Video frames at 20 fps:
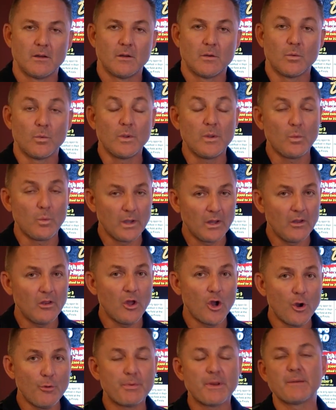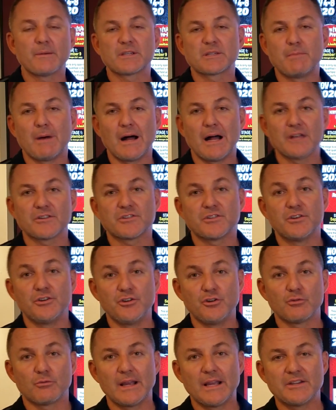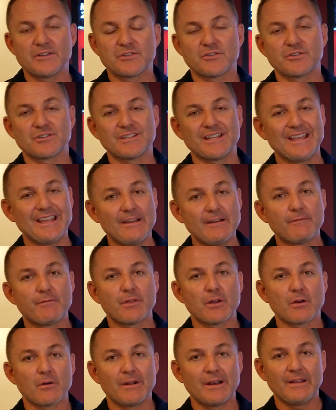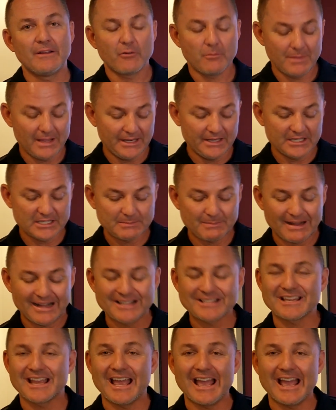We will open up spots to new racers if there are any remaining spots